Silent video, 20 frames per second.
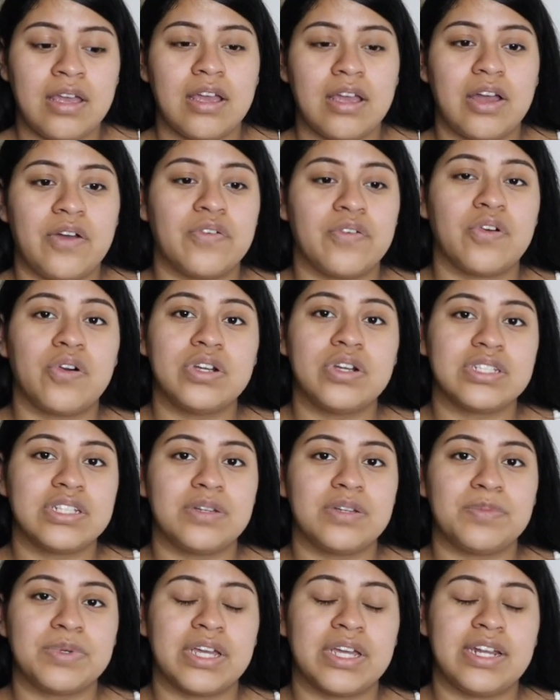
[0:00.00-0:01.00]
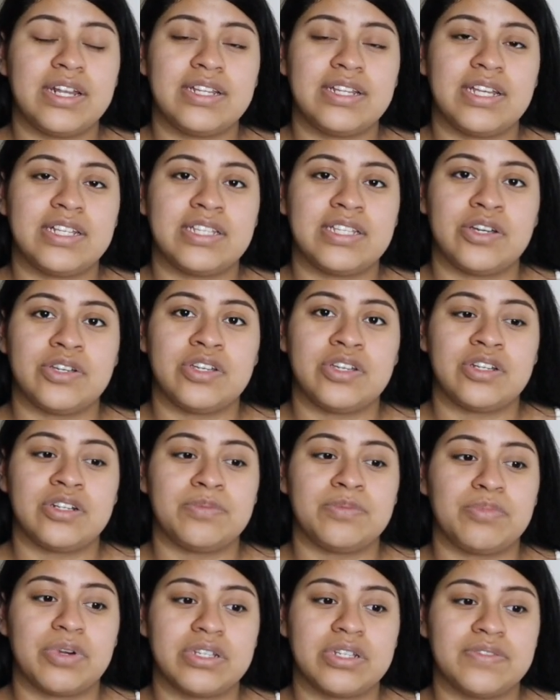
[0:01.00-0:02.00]
of course, in the beginning, they tell you to
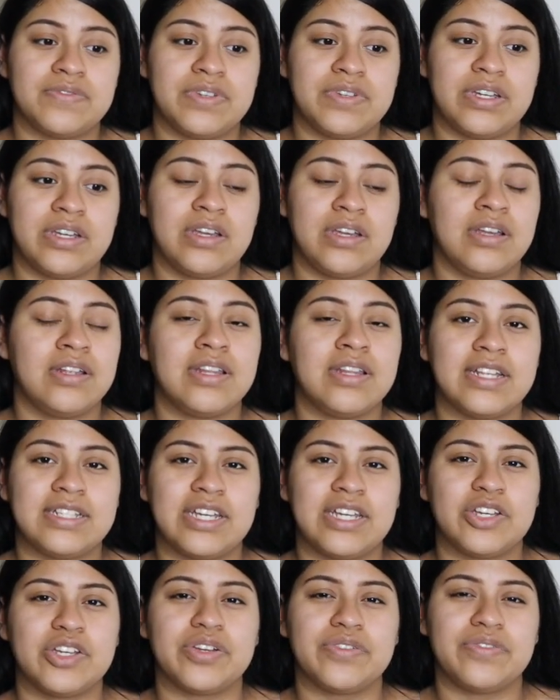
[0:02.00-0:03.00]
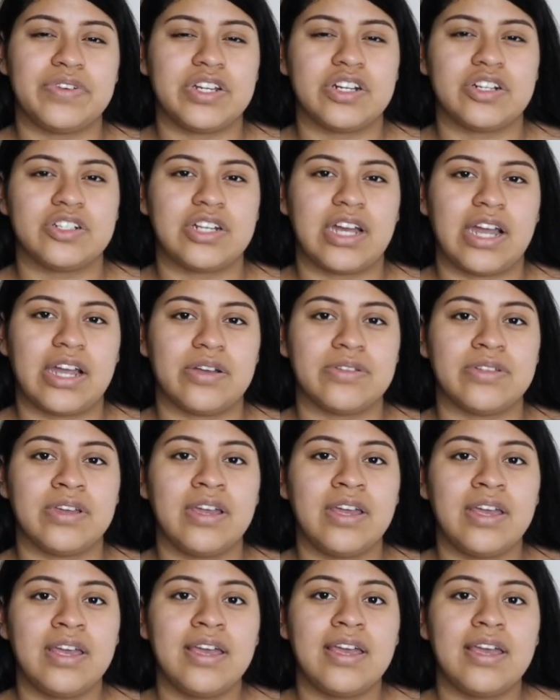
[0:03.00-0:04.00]
breastfeed. They tell you to feed your child
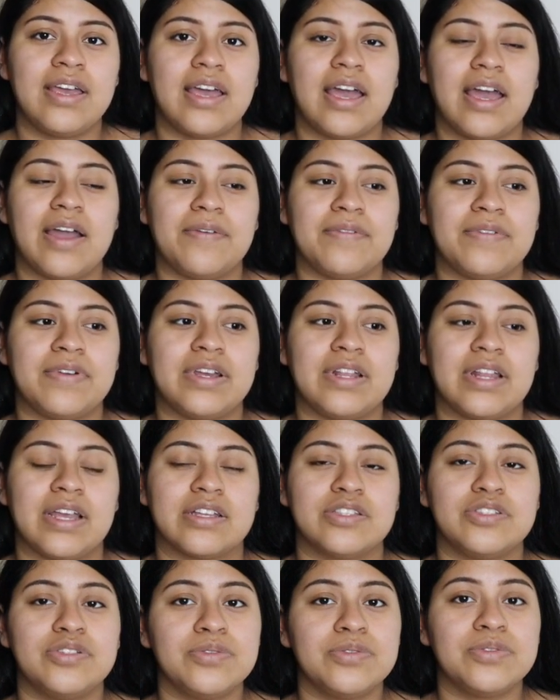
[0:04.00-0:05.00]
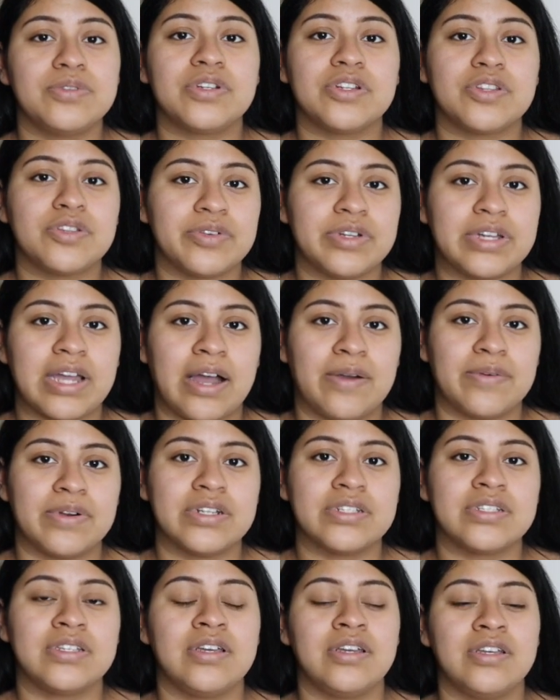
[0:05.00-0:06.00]
every like 2 to 3
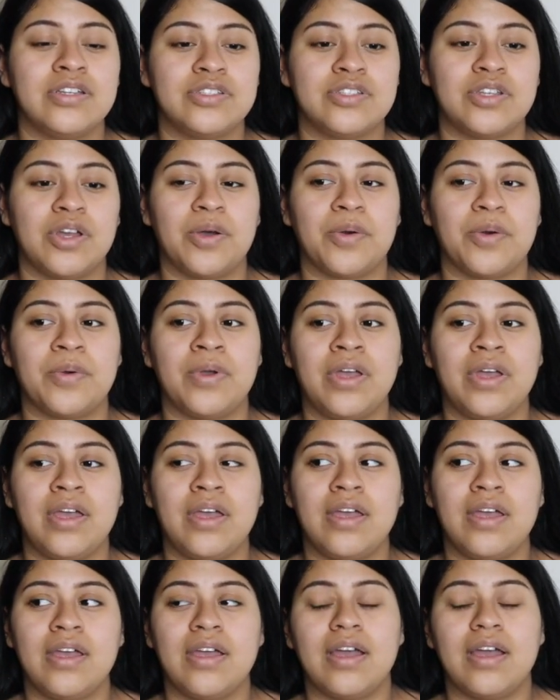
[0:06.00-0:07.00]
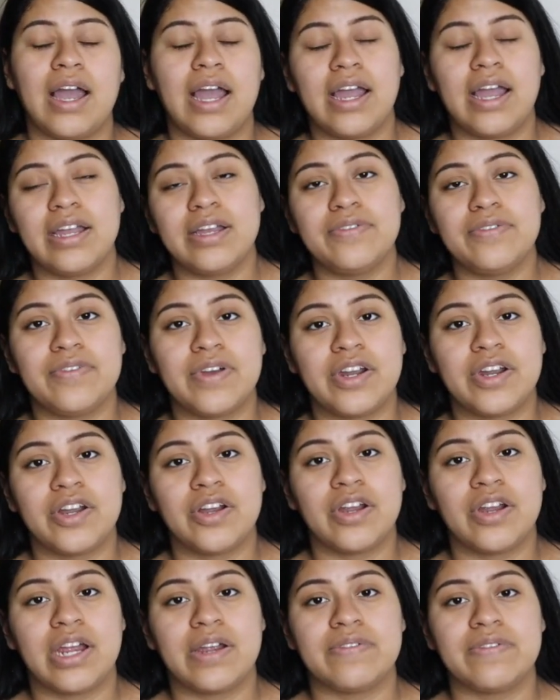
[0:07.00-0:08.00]
hours. So I fed
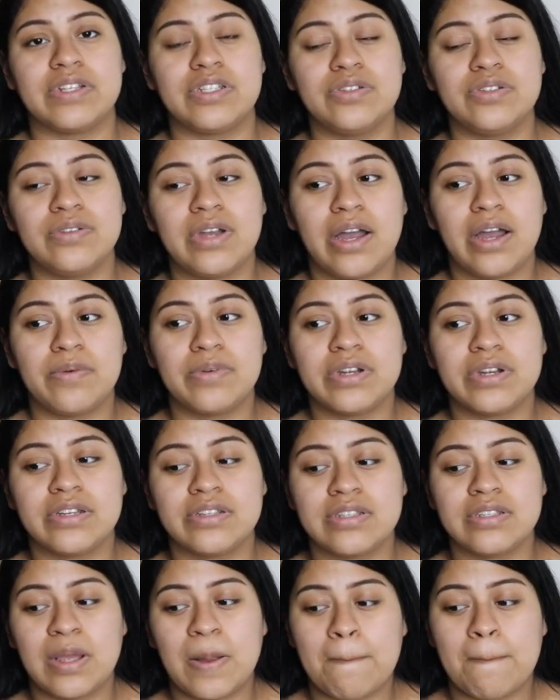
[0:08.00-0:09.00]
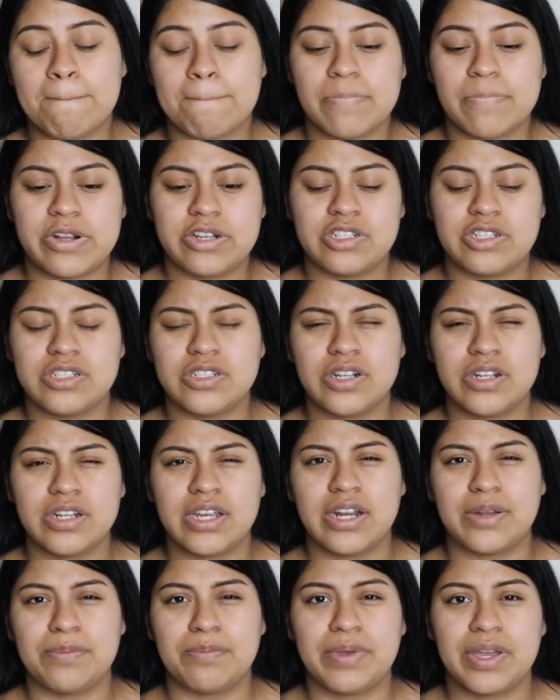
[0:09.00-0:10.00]
her every 2 hours. When she started
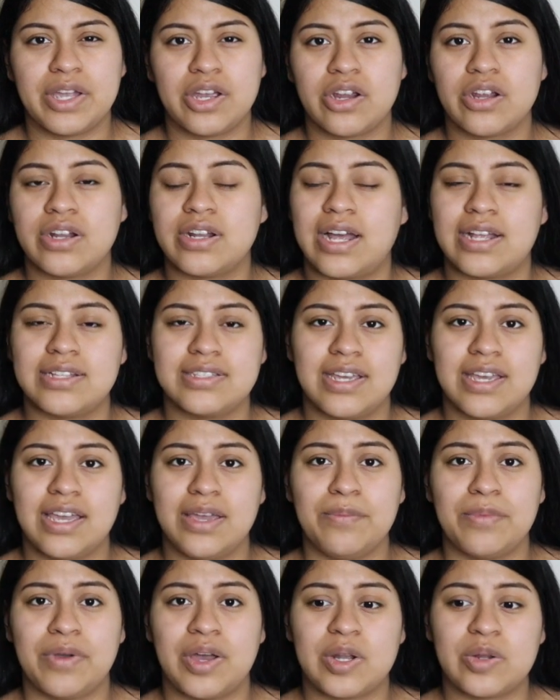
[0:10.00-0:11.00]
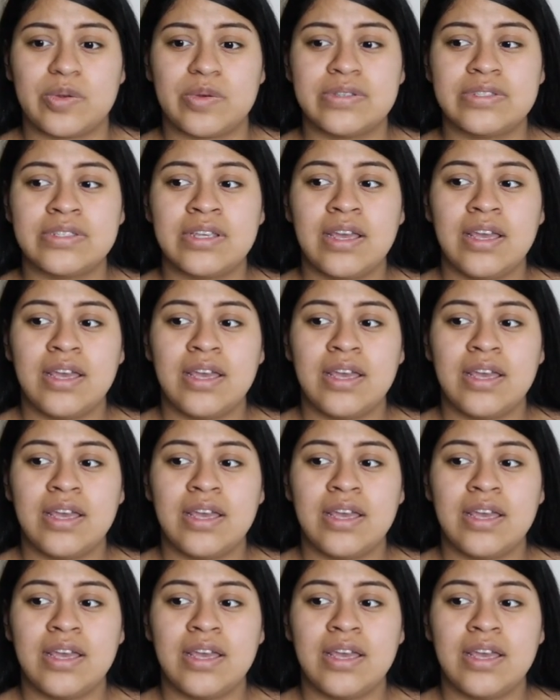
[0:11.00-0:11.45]
getting bigger and not taking bottles,